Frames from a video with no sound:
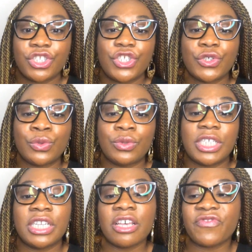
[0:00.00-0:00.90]
to
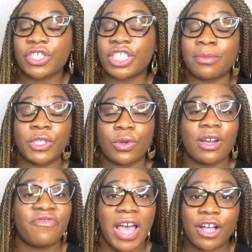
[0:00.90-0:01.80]
deliver some sort
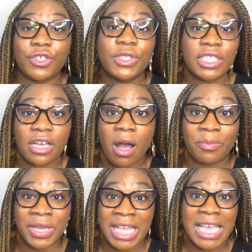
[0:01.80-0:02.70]
of value to the
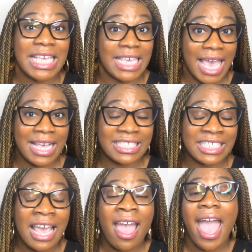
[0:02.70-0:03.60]
company,
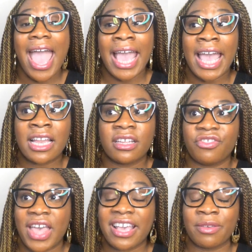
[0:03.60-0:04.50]
yes. And
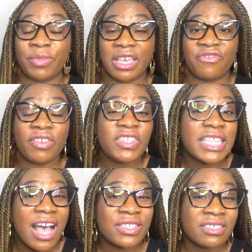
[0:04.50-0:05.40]
that can be
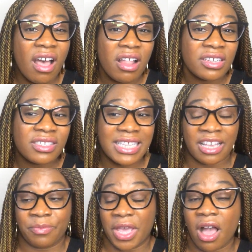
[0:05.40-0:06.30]
$50,000, that
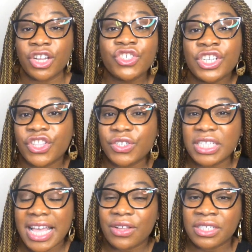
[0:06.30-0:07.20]
can be
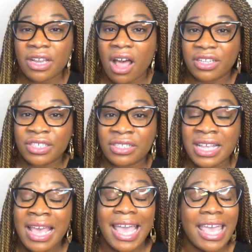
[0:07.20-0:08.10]
$130,000,
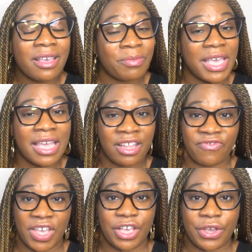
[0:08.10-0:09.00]
it can be any
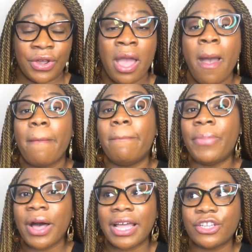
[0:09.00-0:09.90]
figure.
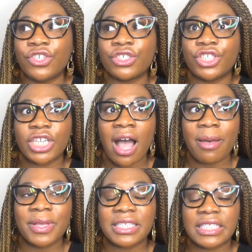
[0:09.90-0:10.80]
But your
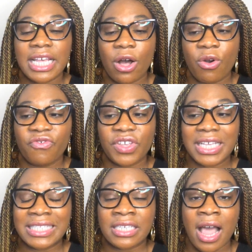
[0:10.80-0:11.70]
job itself
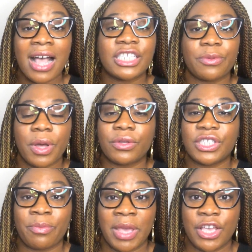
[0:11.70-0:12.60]
is not
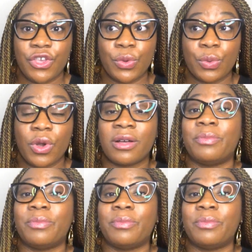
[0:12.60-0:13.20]
supposed to make you